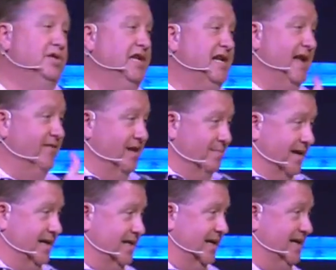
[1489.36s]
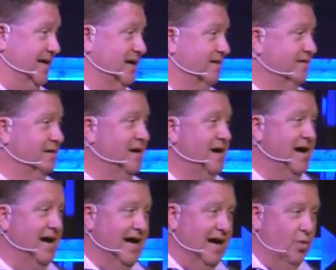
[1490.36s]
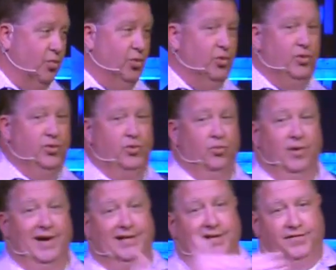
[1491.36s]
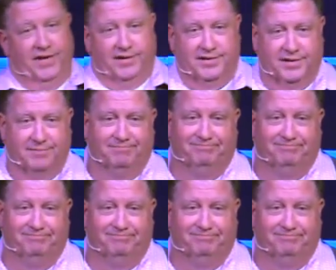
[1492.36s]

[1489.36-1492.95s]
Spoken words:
she didn't have anybody to take care of her, Ruth went out to the fields.